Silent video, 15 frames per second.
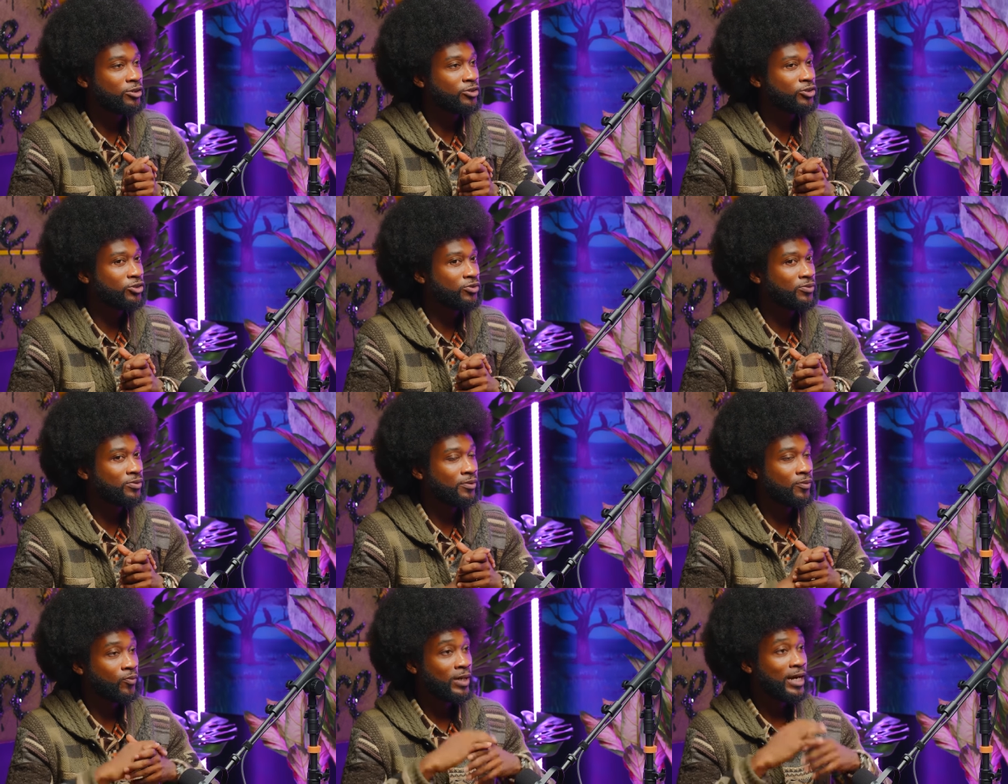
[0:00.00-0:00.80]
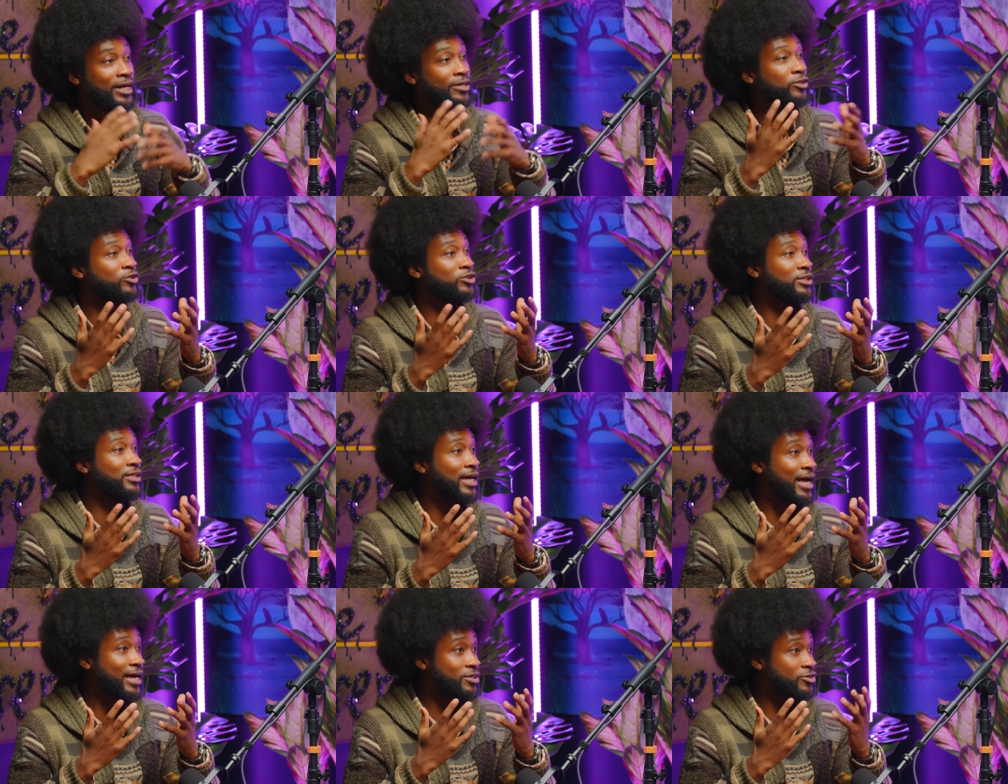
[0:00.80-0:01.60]
So what I
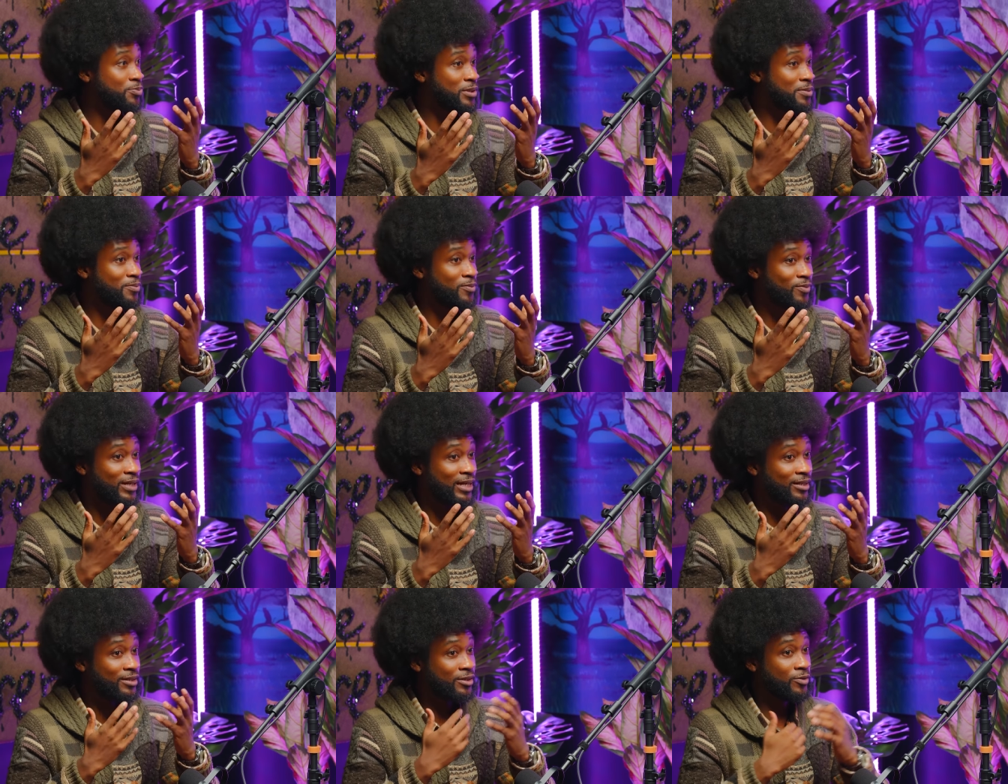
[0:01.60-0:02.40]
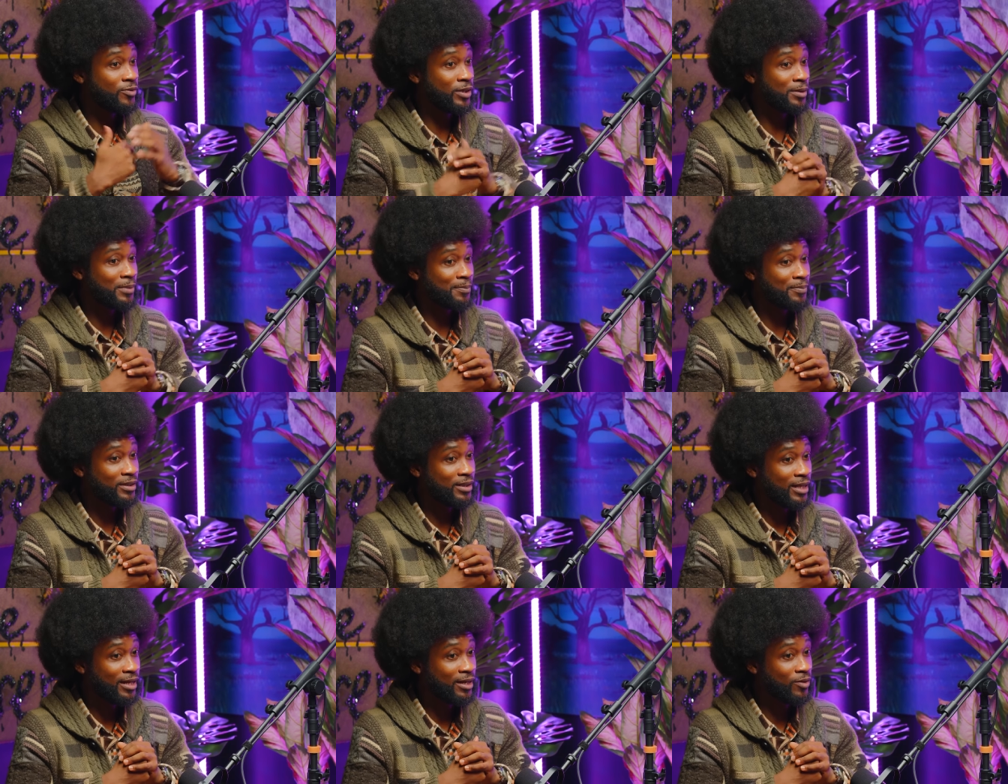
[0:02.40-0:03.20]
usually ask people when I deal with them, I'd be
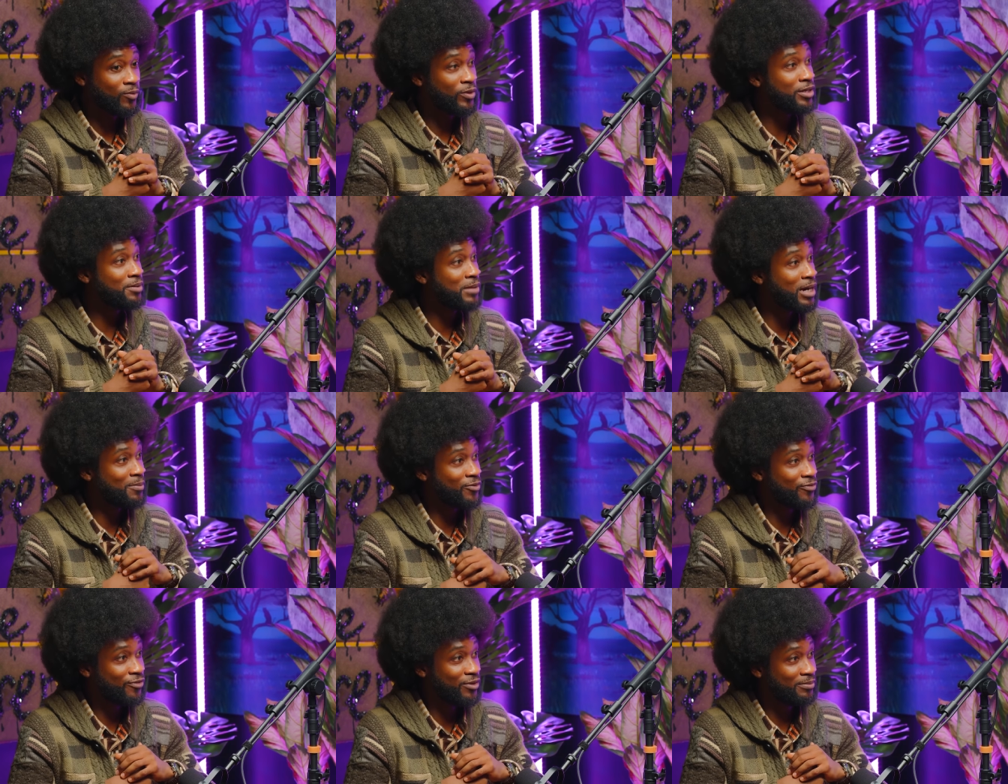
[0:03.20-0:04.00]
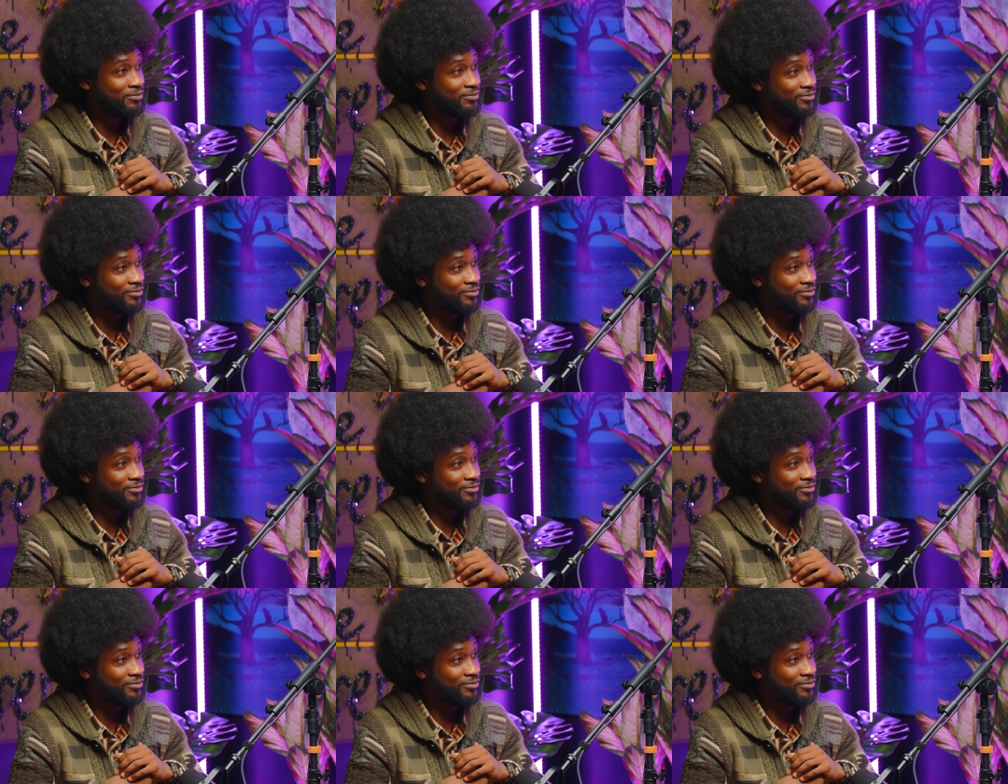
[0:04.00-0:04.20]
like, where your mama from?